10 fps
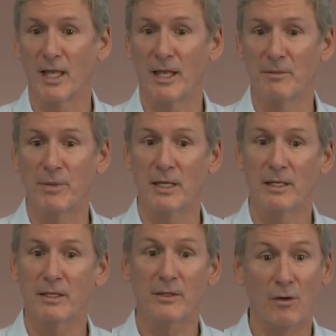And,
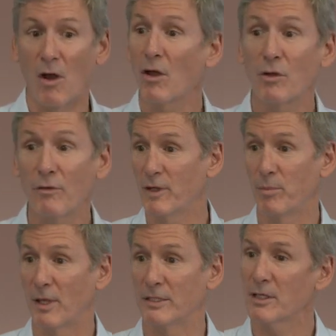but they're all the
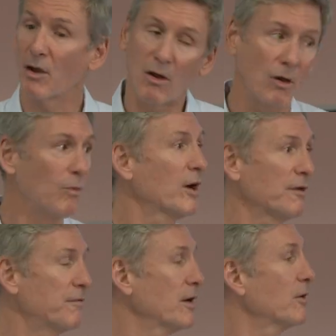place. They all want
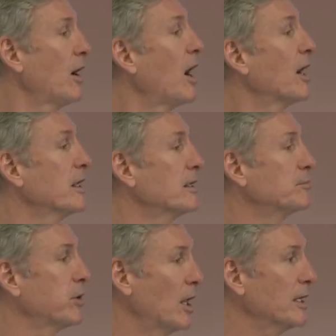to figure out how to
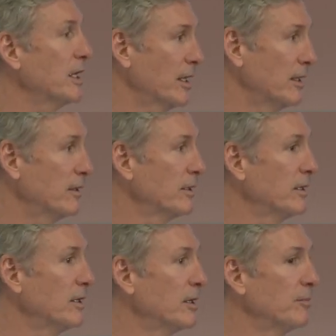plug in
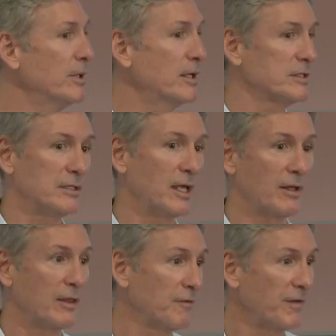because,
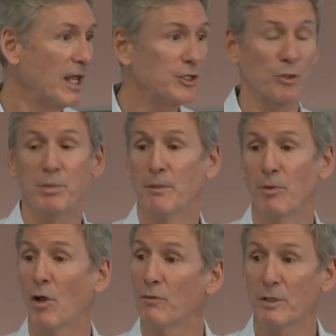and, and the financial
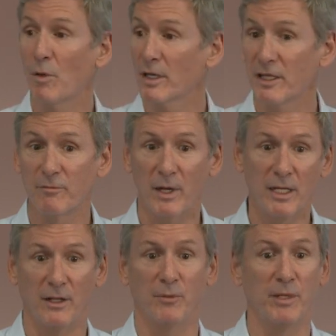people only want to give
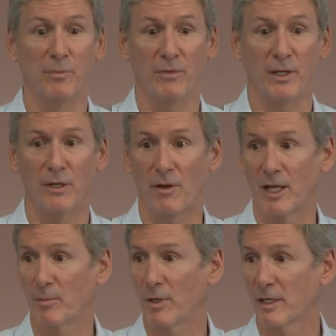money to the people that know
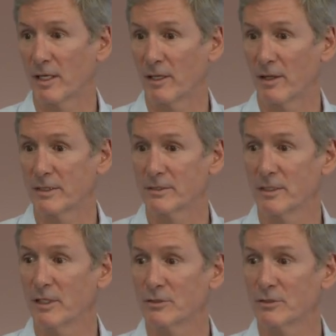how to plug into this.